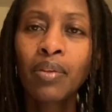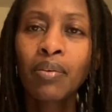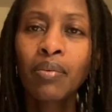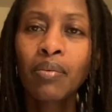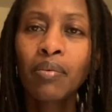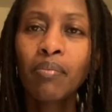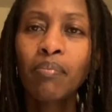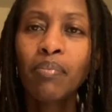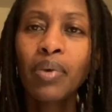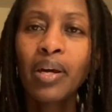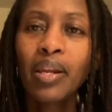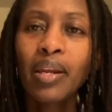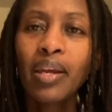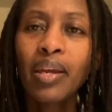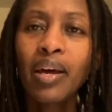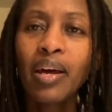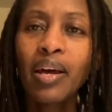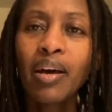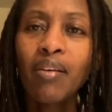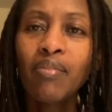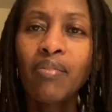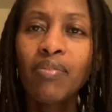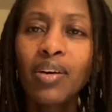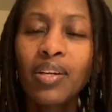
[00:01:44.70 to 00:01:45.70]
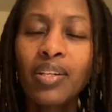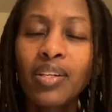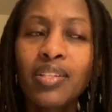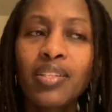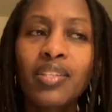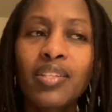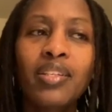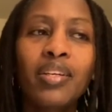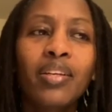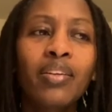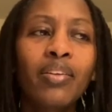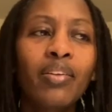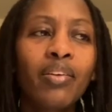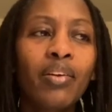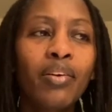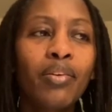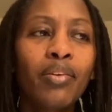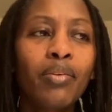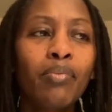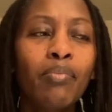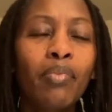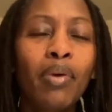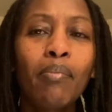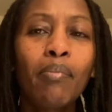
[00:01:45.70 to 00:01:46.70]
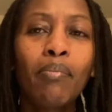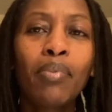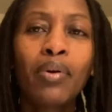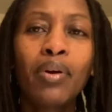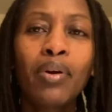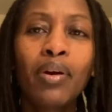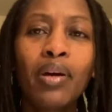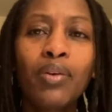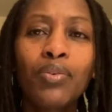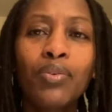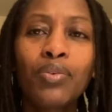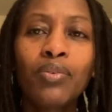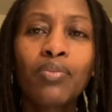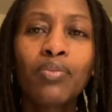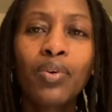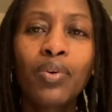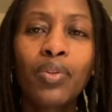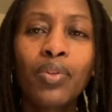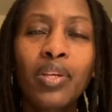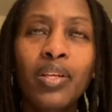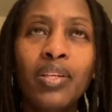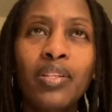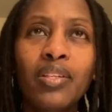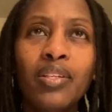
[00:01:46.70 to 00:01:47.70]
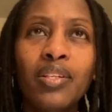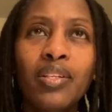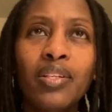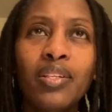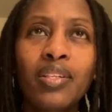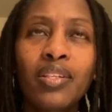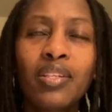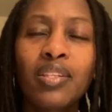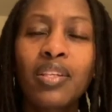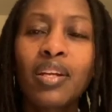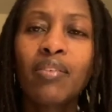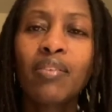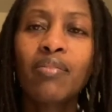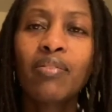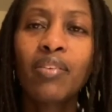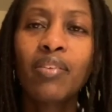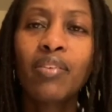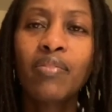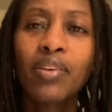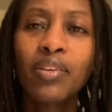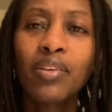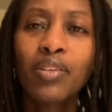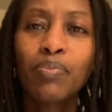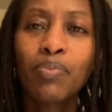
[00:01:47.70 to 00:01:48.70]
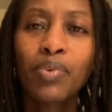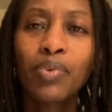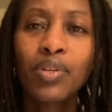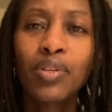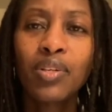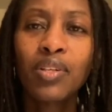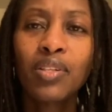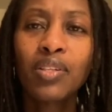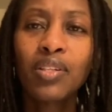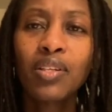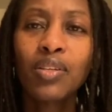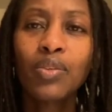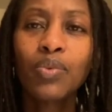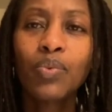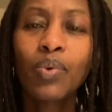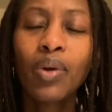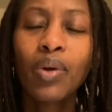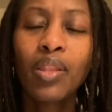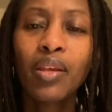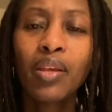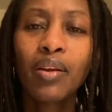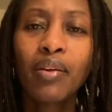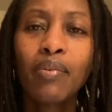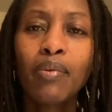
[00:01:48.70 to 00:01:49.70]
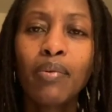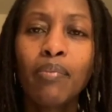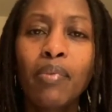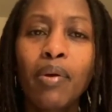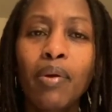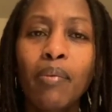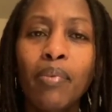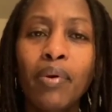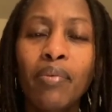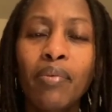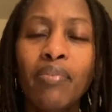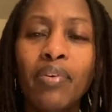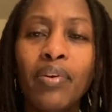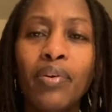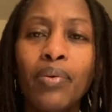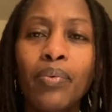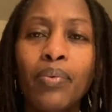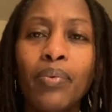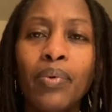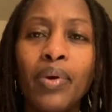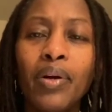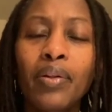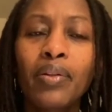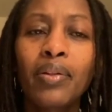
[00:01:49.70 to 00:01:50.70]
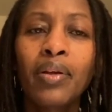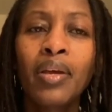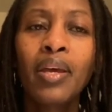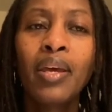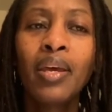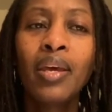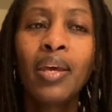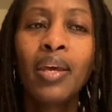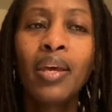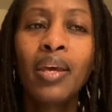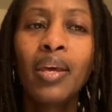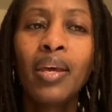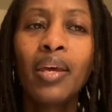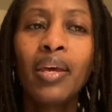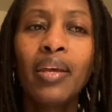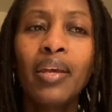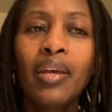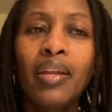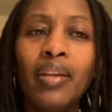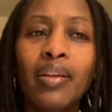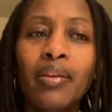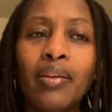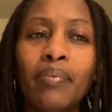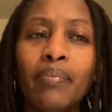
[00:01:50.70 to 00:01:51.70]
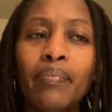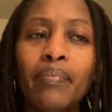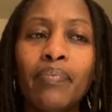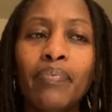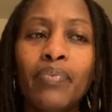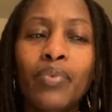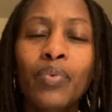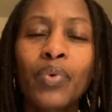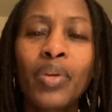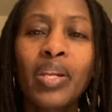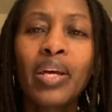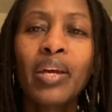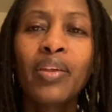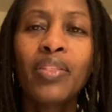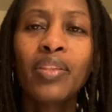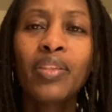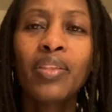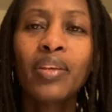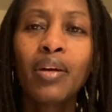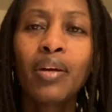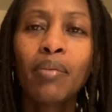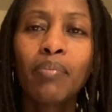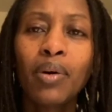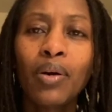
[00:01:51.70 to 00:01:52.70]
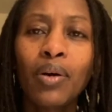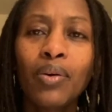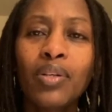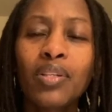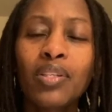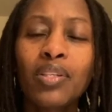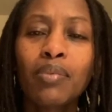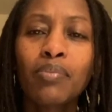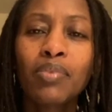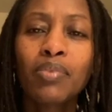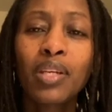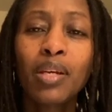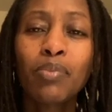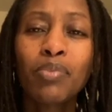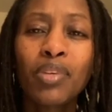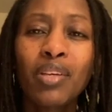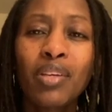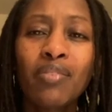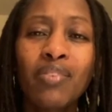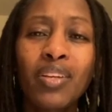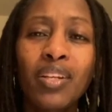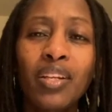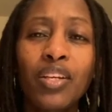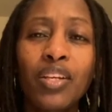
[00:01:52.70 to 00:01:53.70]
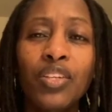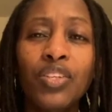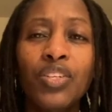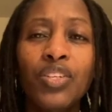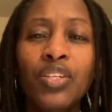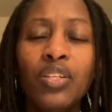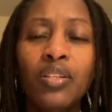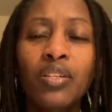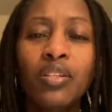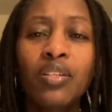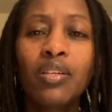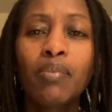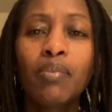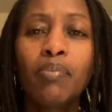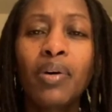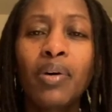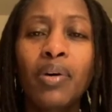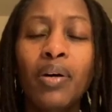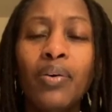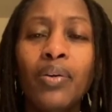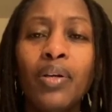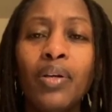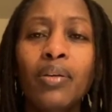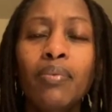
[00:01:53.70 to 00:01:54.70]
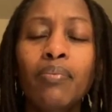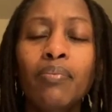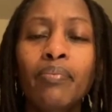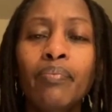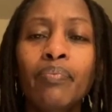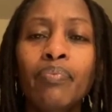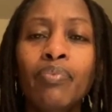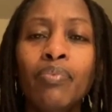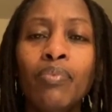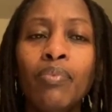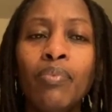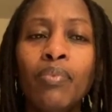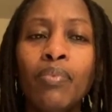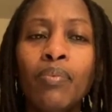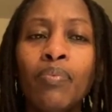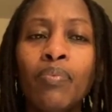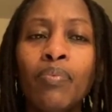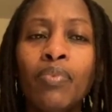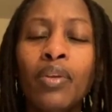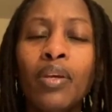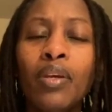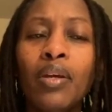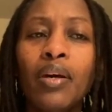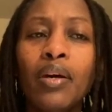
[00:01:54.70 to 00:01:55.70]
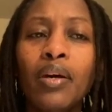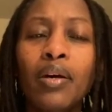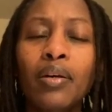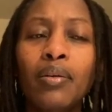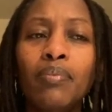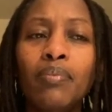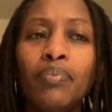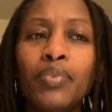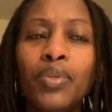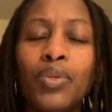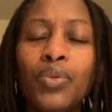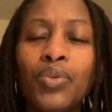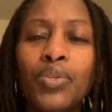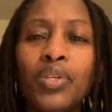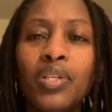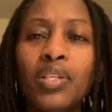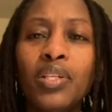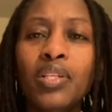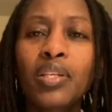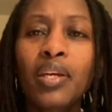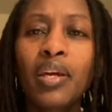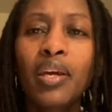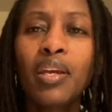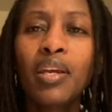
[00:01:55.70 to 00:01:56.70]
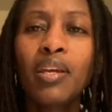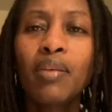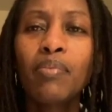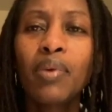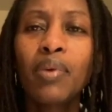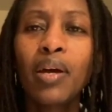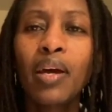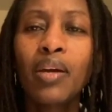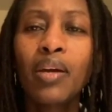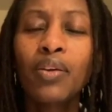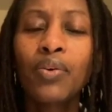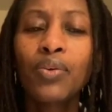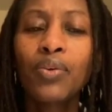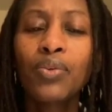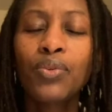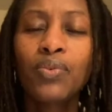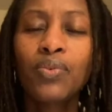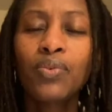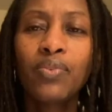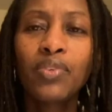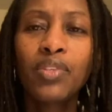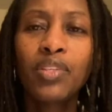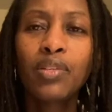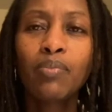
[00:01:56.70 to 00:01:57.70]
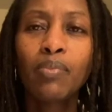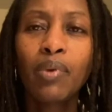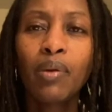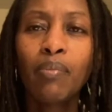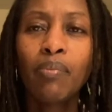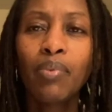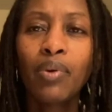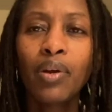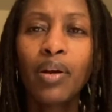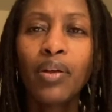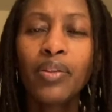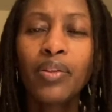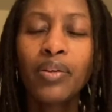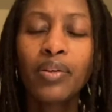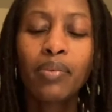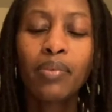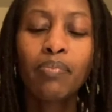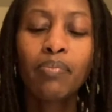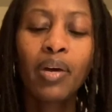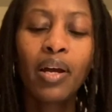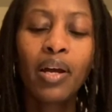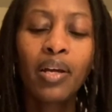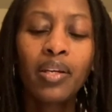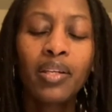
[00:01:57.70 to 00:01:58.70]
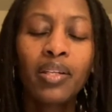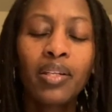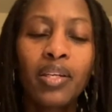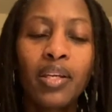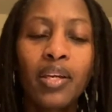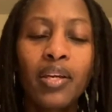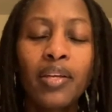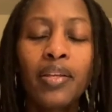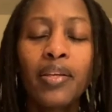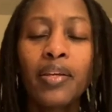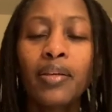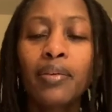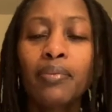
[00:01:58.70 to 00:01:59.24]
But I have an incident that I remember. Out of all the incidences that I've ever experienced, is one that I remember very well. And when I think about it, sometimes I even get chills about it. It was a time I had gone to visit my brother back in Kenya,